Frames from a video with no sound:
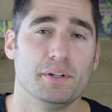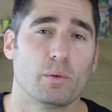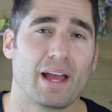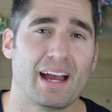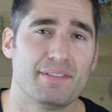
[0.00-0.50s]
you
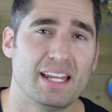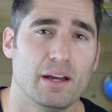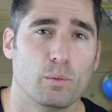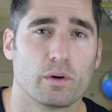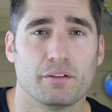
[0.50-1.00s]
don't have that
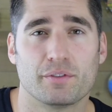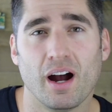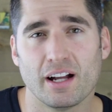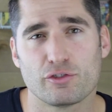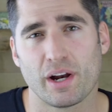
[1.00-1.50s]
network of
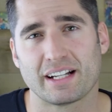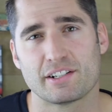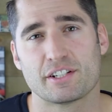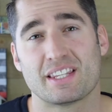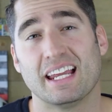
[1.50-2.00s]
contractors,